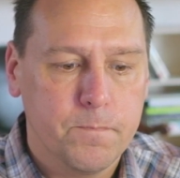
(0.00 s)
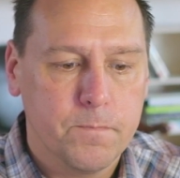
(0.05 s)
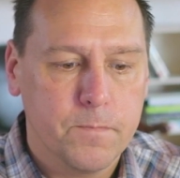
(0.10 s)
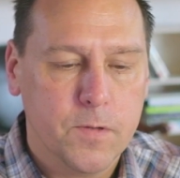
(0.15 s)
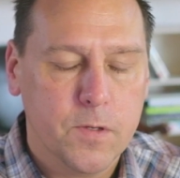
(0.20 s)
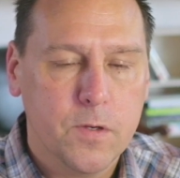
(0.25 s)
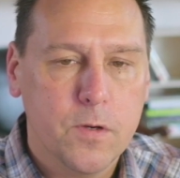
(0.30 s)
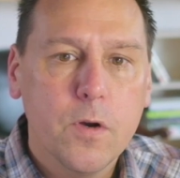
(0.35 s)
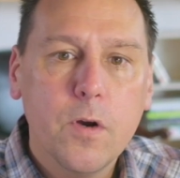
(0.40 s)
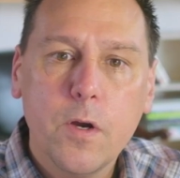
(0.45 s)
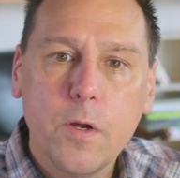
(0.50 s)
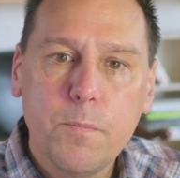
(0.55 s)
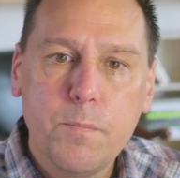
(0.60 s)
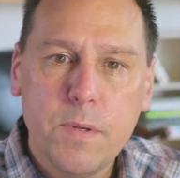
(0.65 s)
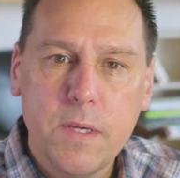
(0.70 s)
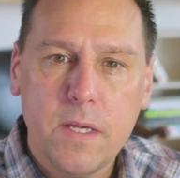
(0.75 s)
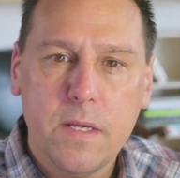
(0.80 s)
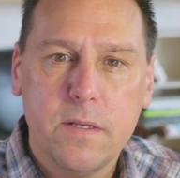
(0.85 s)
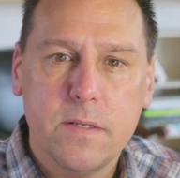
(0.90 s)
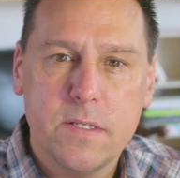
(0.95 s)
could
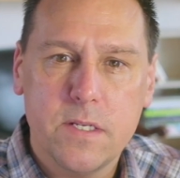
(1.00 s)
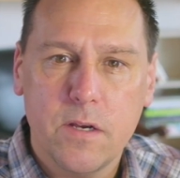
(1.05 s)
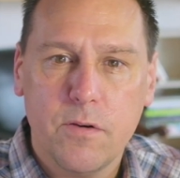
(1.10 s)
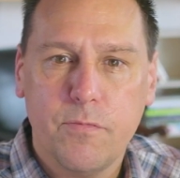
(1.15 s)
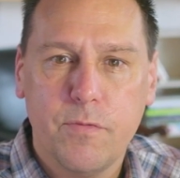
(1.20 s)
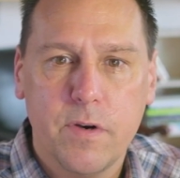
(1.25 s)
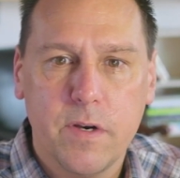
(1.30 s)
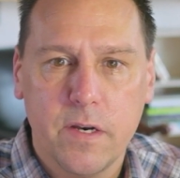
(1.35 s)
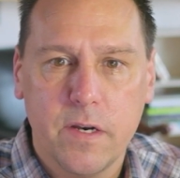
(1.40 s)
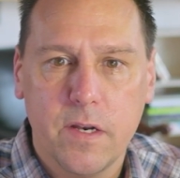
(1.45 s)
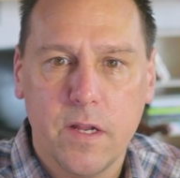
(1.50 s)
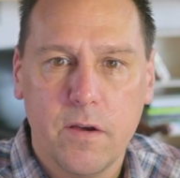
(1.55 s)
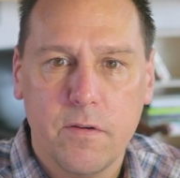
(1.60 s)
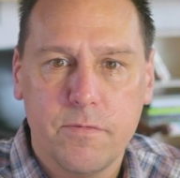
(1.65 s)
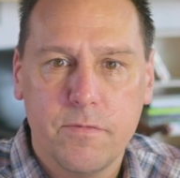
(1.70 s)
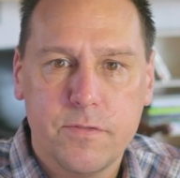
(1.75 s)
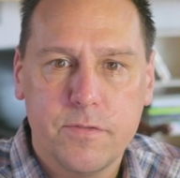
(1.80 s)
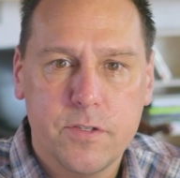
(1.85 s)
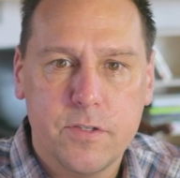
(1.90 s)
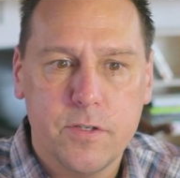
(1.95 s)
be different
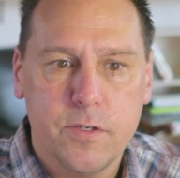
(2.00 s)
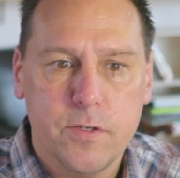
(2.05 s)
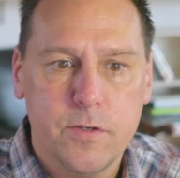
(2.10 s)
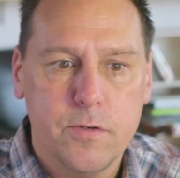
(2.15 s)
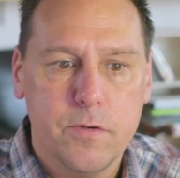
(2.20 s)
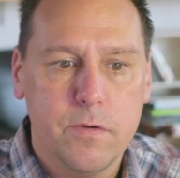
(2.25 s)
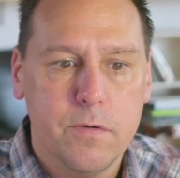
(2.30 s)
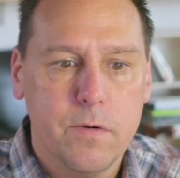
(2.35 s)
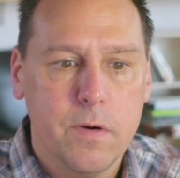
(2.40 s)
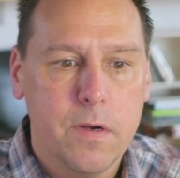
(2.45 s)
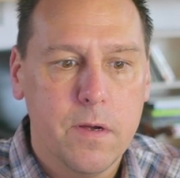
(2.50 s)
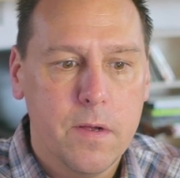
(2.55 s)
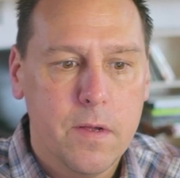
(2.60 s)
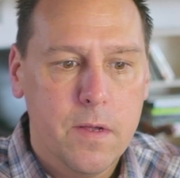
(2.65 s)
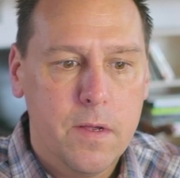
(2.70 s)
enough to